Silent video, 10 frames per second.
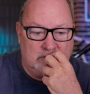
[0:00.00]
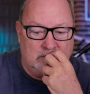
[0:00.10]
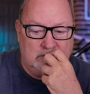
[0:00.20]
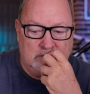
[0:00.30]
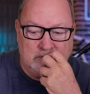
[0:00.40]

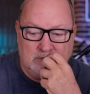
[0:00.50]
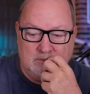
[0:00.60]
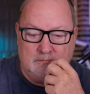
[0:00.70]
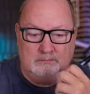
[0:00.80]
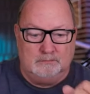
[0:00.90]

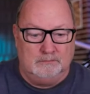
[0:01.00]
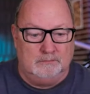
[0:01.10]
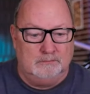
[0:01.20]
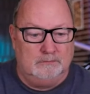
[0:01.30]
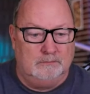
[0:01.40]

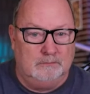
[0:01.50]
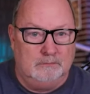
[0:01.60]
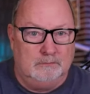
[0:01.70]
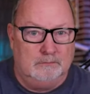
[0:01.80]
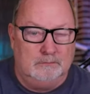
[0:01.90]

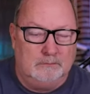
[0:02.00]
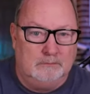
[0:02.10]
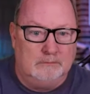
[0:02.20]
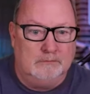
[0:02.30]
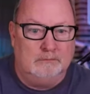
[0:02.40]

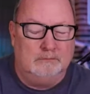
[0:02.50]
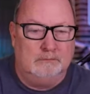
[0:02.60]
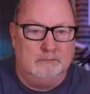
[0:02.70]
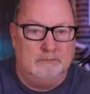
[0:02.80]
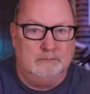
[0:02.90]

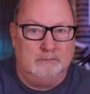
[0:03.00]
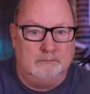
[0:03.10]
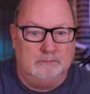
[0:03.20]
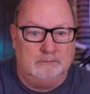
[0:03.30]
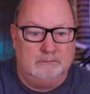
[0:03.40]

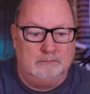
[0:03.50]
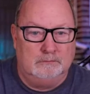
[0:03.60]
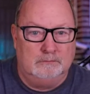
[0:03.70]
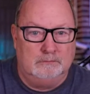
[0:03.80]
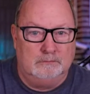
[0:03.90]

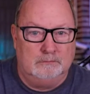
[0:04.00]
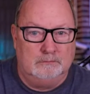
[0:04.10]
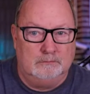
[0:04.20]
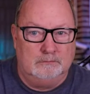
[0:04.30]
No words are spoken by the person on screen.